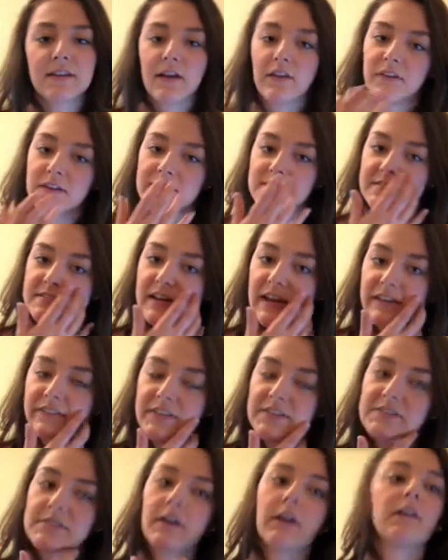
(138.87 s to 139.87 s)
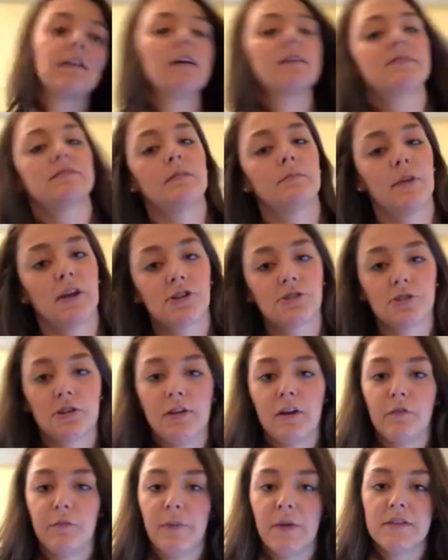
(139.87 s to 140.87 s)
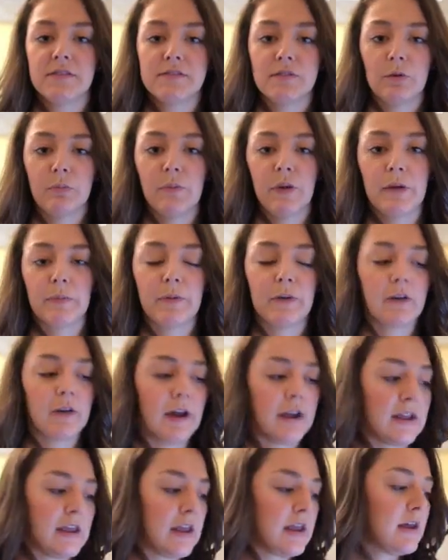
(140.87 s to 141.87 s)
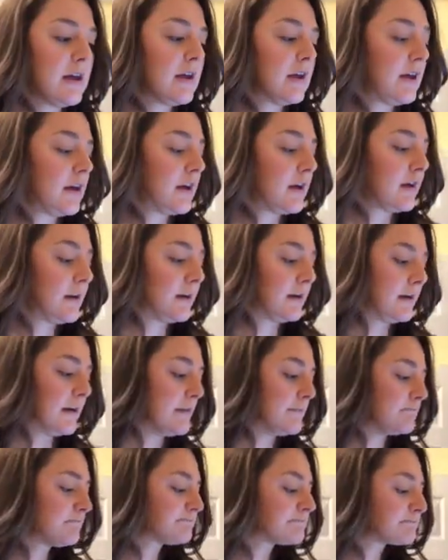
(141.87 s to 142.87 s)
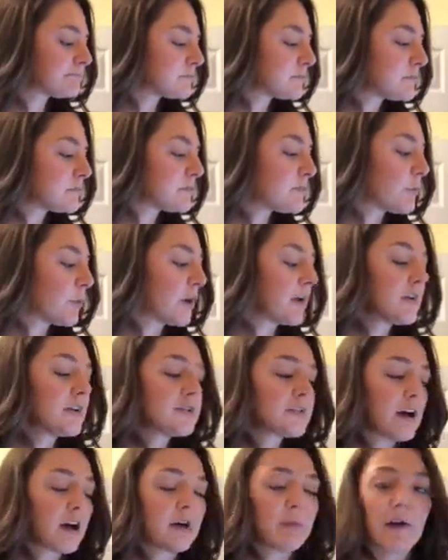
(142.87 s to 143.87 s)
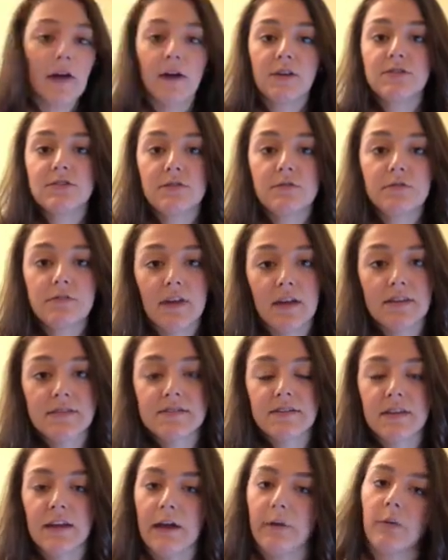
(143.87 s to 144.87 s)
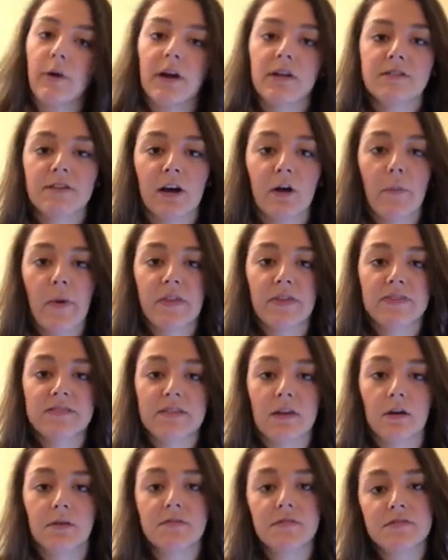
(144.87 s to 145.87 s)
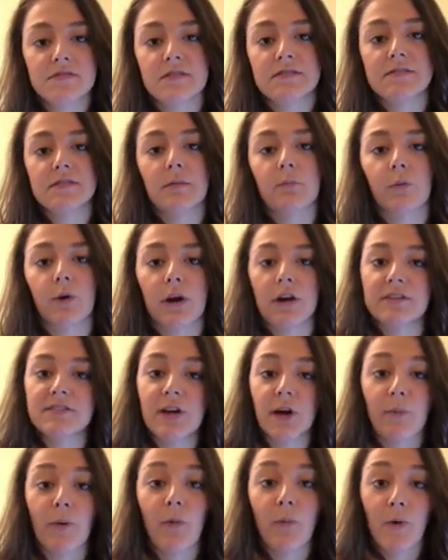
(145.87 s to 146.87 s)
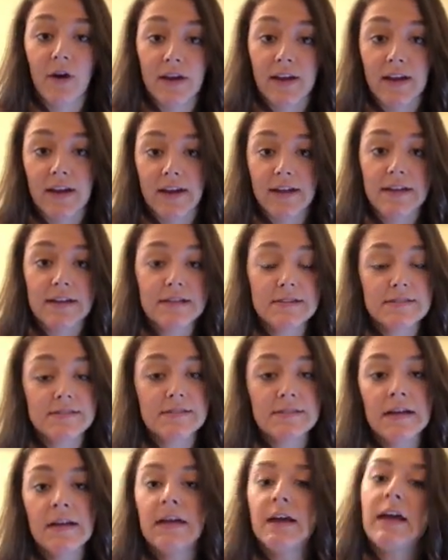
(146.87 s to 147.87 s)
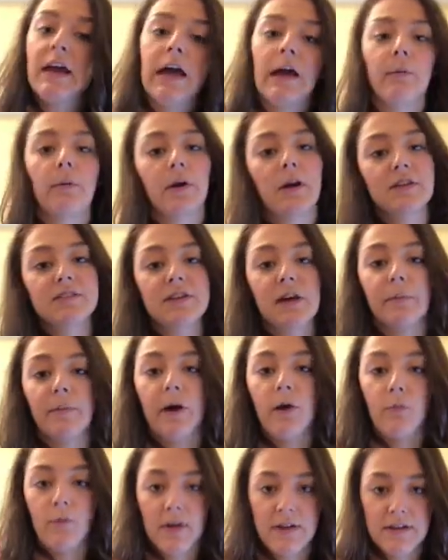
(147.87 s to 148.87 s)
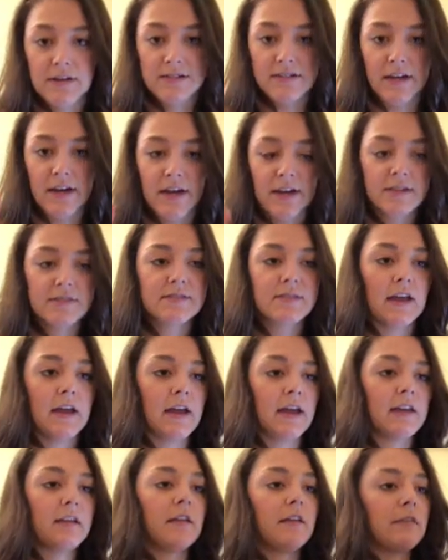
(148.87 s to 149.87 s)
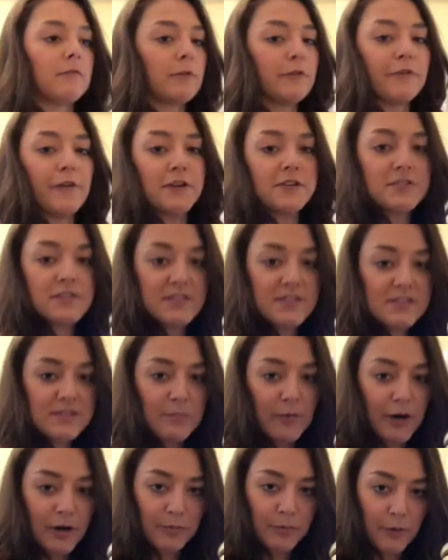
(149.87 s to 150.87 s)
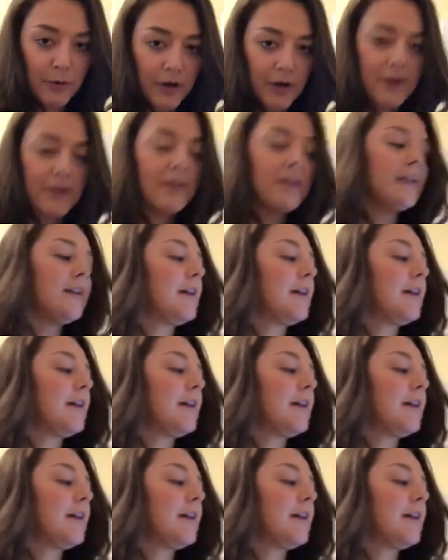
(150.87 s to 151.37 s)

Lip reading: now let's dive into our lesson. Make sure you have pencil and paper ready. We're going to talk about two things today. We're going to talk about the skeletal system. We're going to talk about what it is, and we're going to talk about what it does. And refer to the smart board.